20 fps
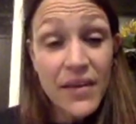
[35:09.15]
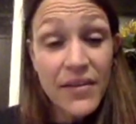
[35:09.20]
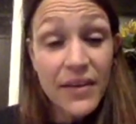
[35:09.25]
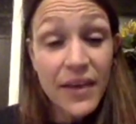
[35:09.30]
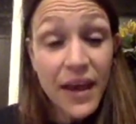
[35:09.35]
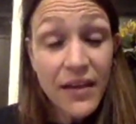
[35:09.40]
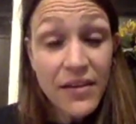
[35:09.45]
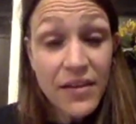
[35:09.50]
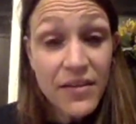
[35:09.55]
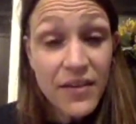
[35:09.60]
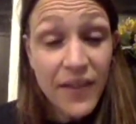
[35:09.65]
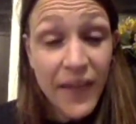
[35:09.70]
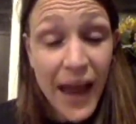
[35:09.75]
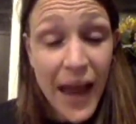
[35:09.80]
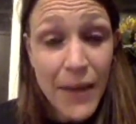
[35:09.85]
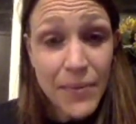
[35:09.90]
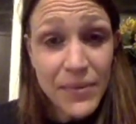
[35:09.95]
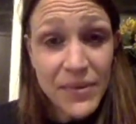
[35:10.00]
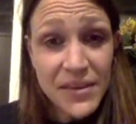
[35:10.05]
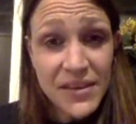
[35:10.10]
The other thing that
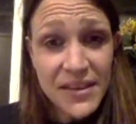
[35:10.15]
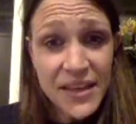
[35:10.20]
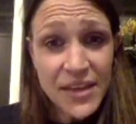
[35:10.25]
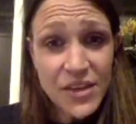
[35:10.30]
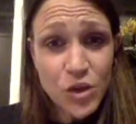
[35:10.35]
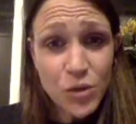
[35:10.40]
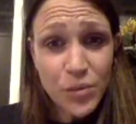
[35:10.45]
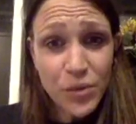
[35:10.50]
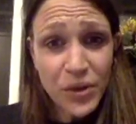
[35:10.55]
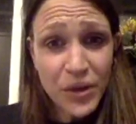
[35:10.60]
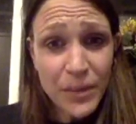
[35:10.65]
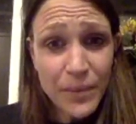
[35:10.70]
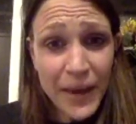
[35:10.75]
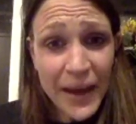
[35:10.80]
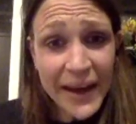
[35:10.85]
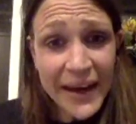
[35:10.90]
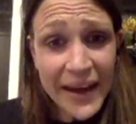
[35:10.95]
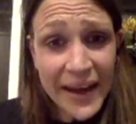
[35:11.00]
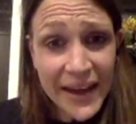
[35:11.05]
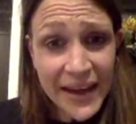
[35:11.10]
happens is your body
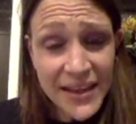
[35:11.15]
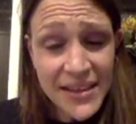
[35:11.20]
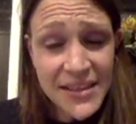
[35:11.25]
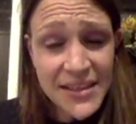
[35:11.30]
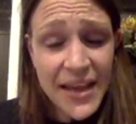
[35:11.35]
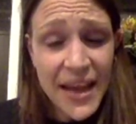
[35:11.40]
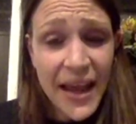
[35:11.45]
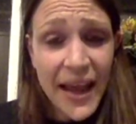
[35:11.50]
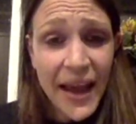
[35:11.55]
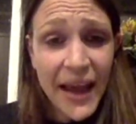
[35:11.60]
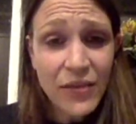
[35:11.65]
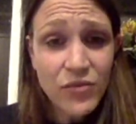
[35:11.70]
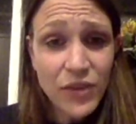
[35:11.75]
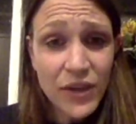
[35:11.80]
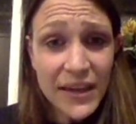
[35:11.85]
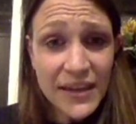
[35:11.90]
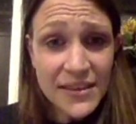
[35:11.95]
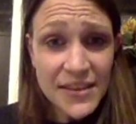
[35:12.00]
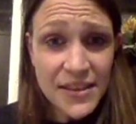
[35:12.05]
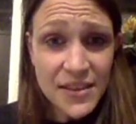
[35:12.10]
panics and
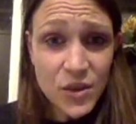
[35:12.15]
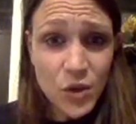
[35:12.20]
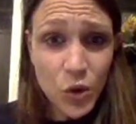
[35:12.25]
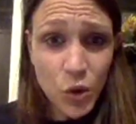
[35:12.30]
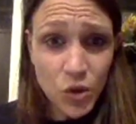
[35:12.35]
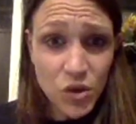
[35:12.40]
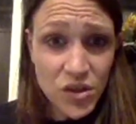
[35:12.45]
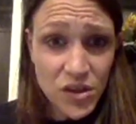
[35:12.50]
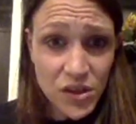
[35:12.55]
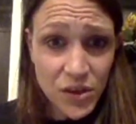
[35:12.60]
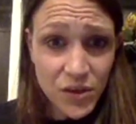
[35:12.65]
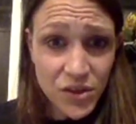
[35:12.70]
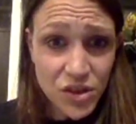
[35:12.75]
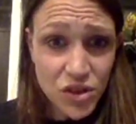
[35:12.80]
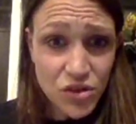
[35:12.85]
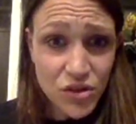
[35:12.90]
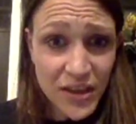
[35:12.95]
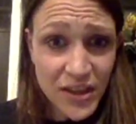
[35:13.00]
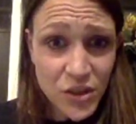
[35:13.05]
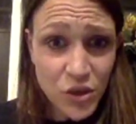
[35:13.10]
releases cortisol, a
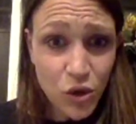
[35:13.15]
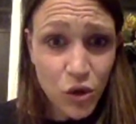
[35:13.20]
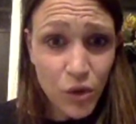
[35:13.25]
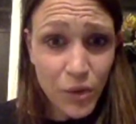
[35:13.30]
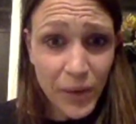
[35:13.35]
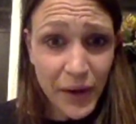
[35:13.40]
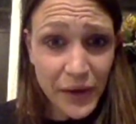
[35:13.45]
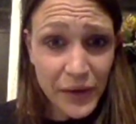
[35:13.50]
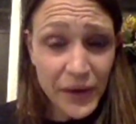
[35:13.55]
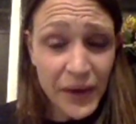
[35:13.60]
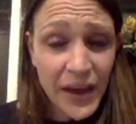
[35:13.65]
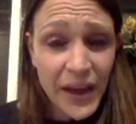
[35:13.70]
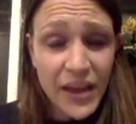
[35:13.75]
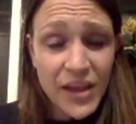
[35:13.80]
stress hormone,